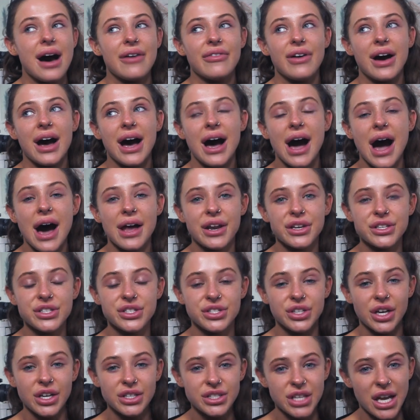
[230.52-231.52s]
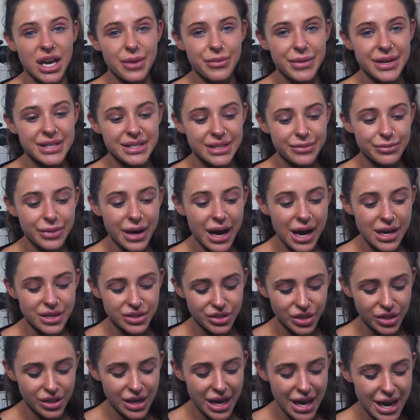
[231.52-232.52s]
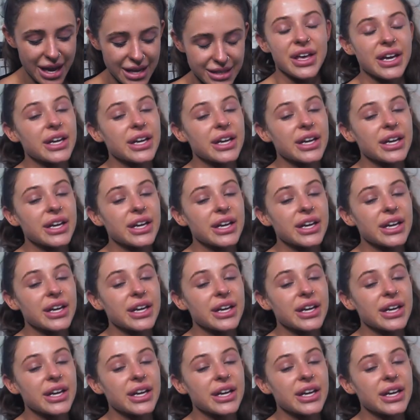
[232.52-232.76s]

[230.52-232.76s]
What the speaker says: Had such an amazing past 2 days.